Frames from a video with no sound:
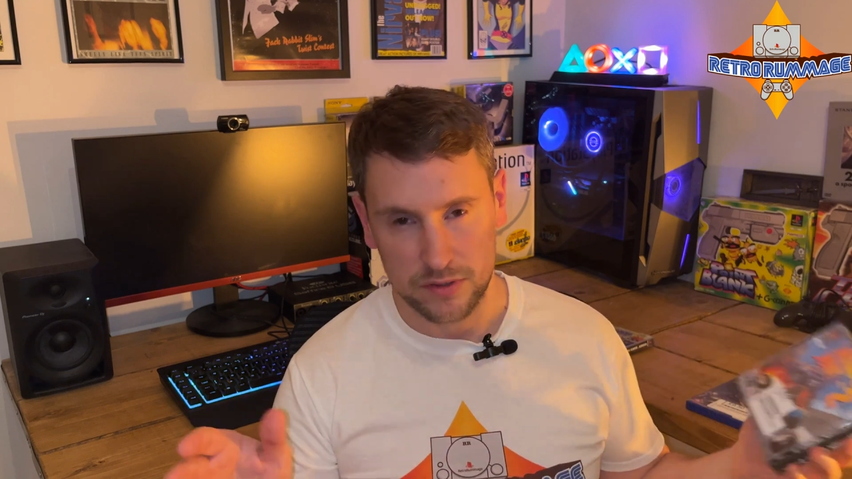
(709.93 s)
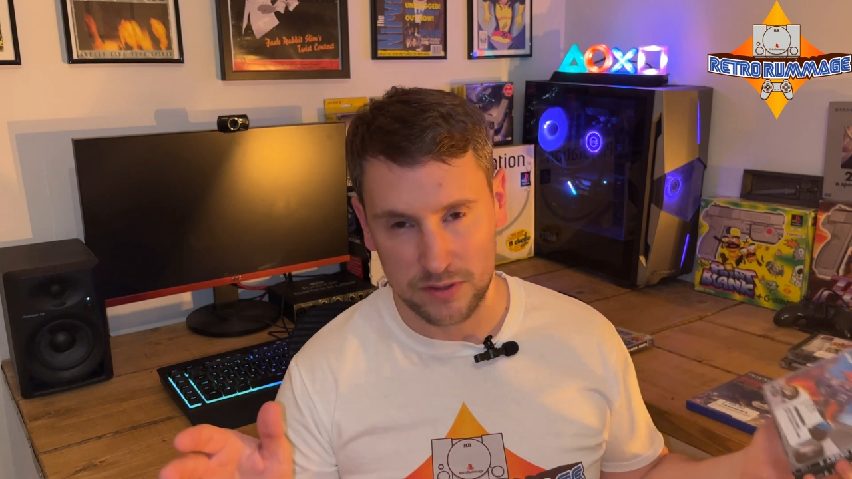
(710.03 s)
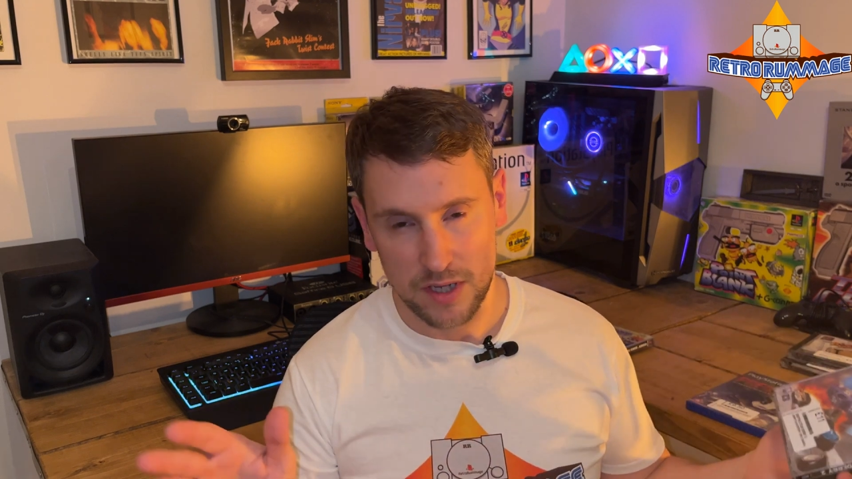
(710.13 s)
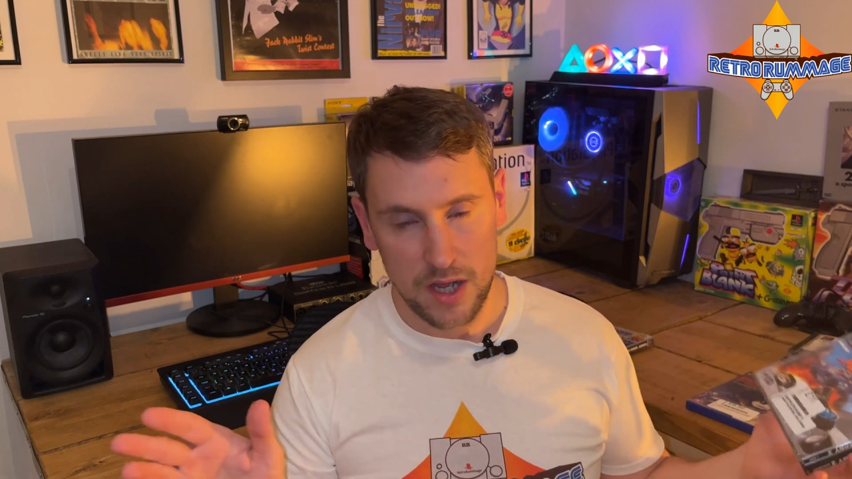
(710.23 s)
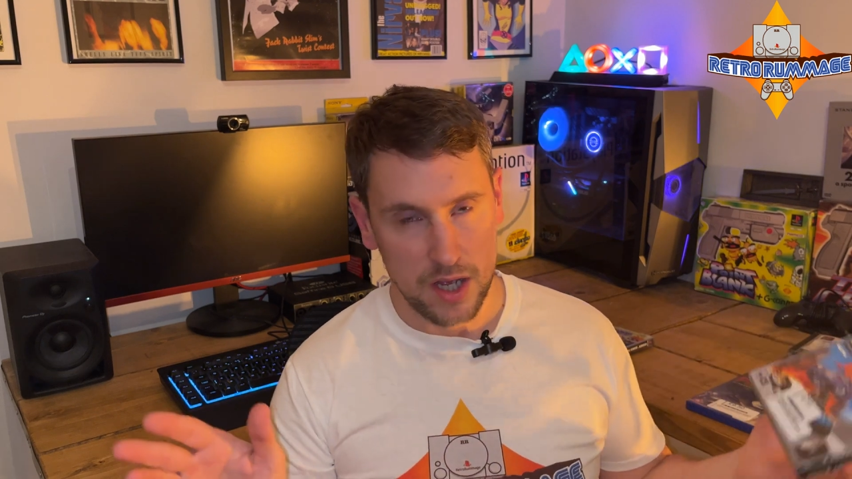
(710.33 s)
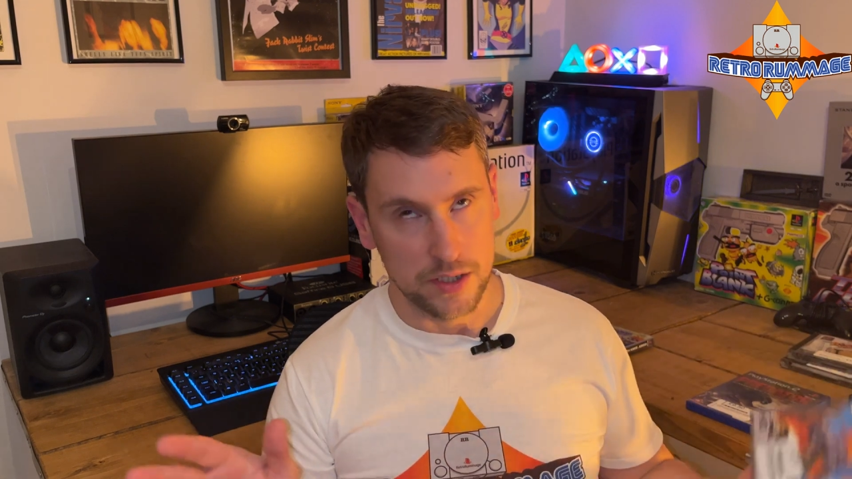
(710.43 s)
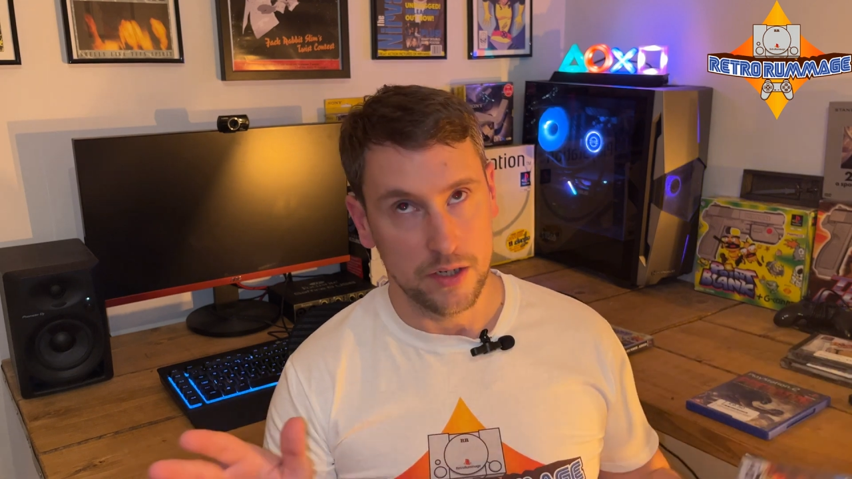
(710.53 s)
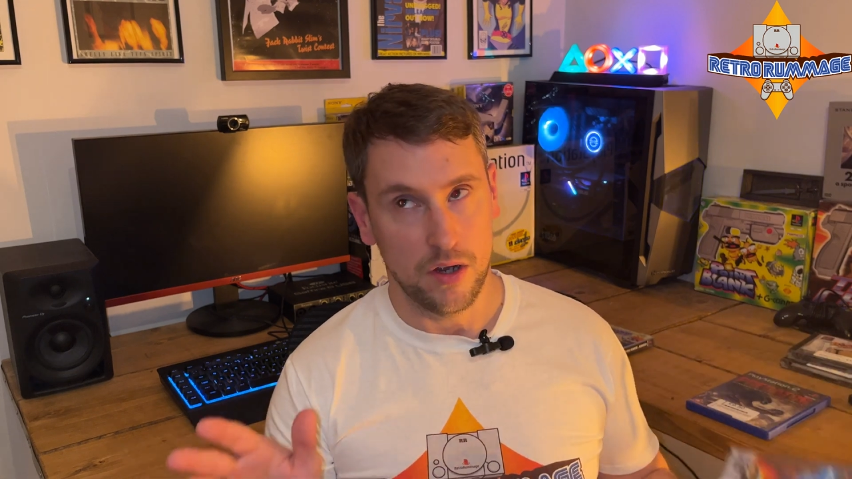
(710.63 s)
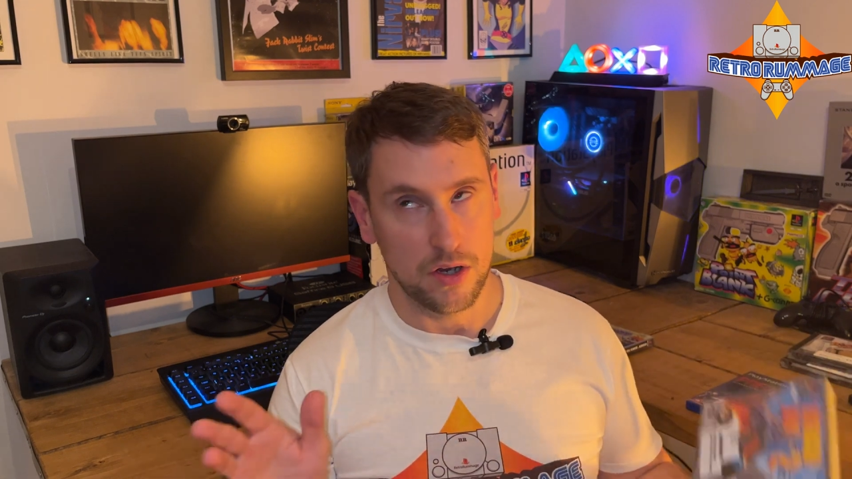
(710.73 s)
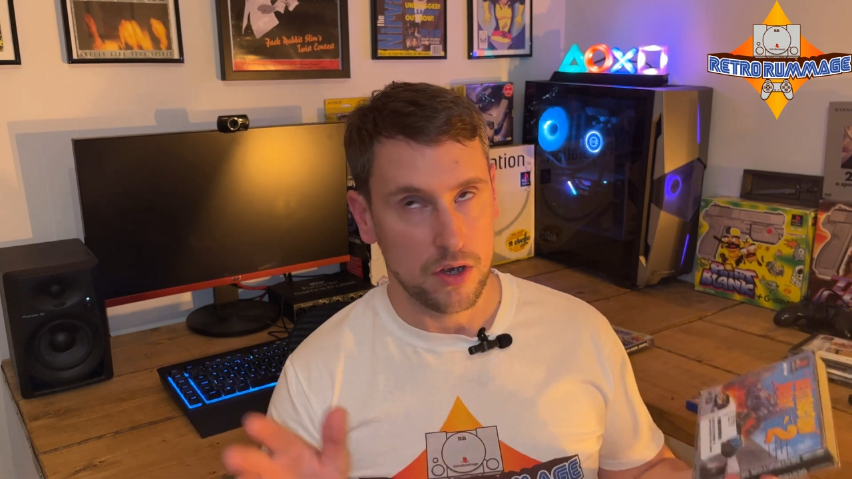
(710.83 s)
And
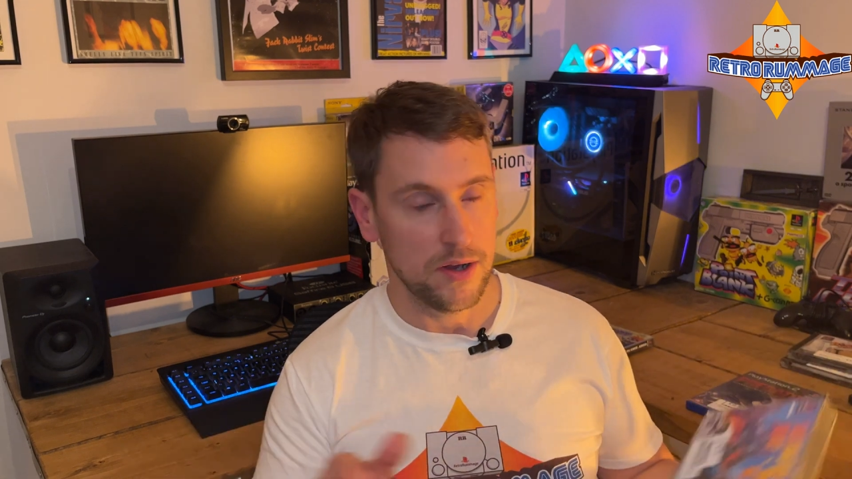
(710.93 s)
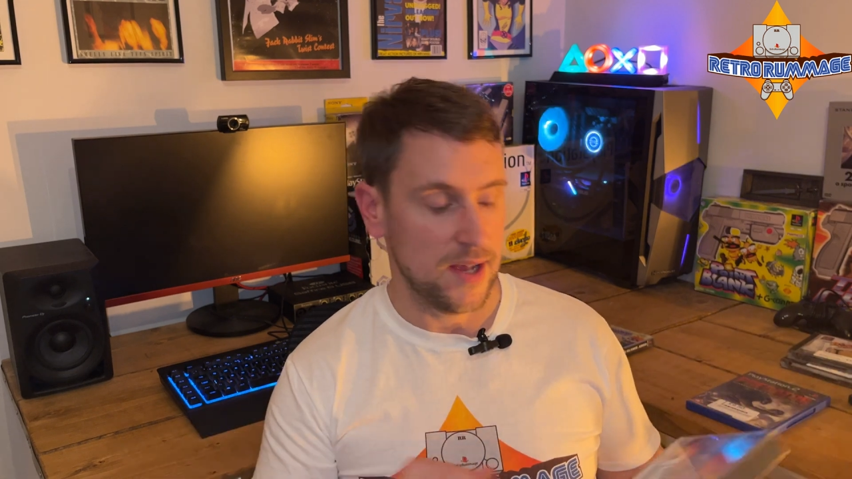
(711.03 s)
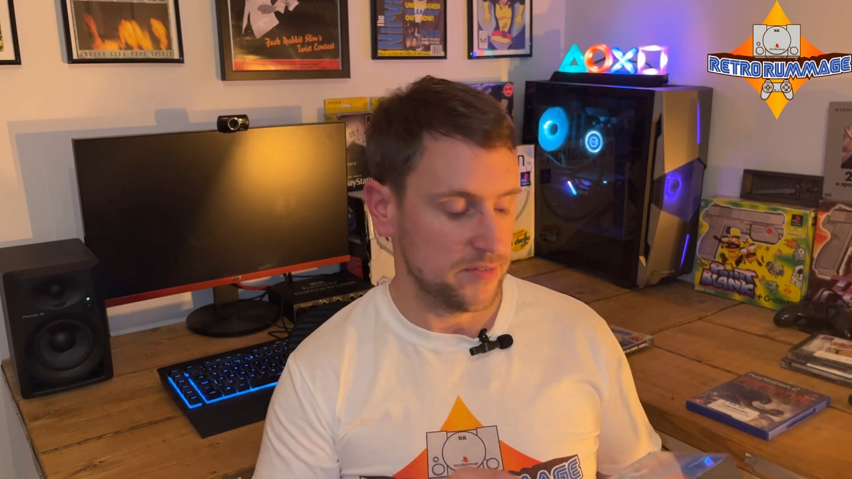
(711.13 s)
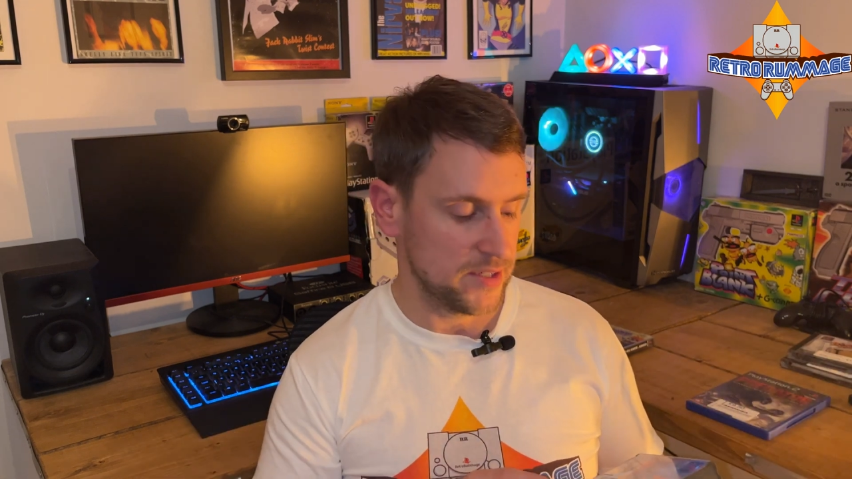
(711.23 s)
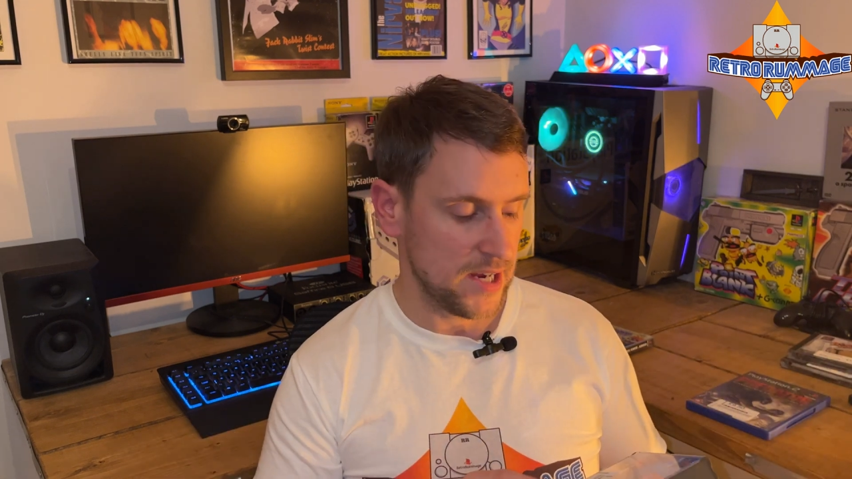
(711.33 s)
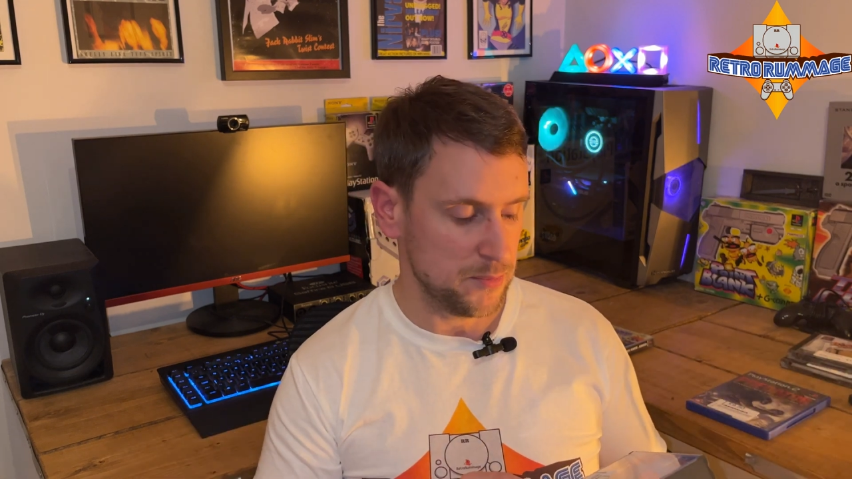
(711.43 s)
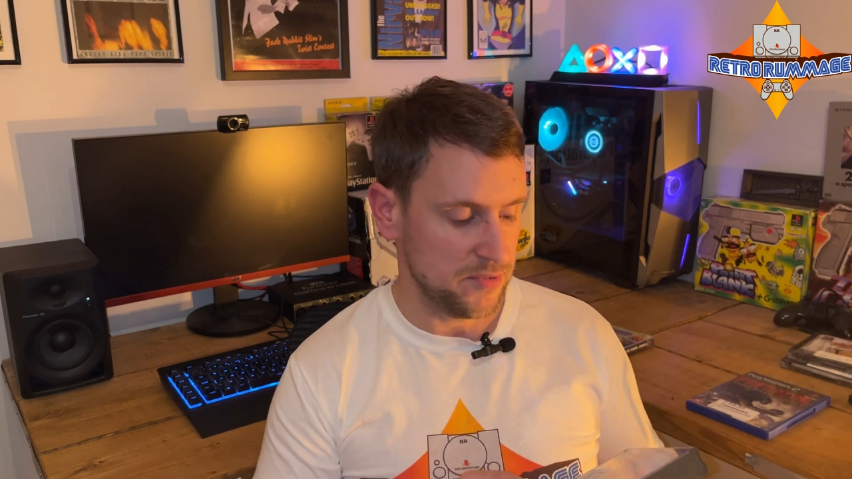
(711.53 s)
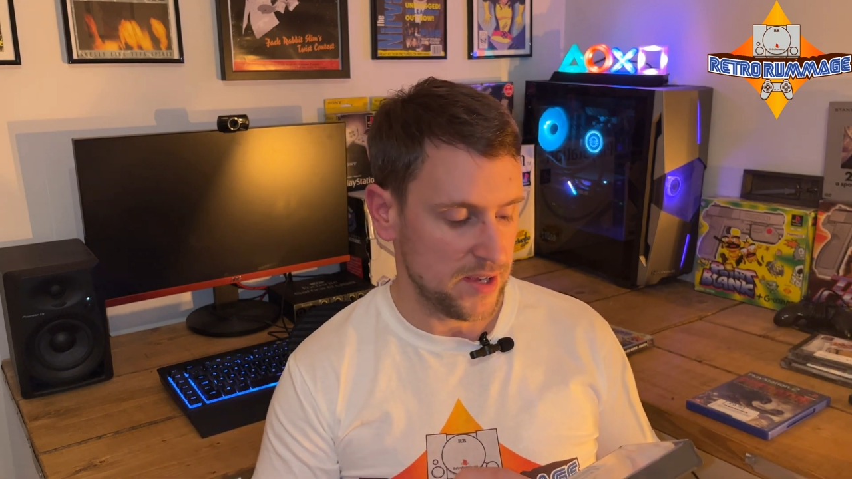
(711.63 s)
I can't have a game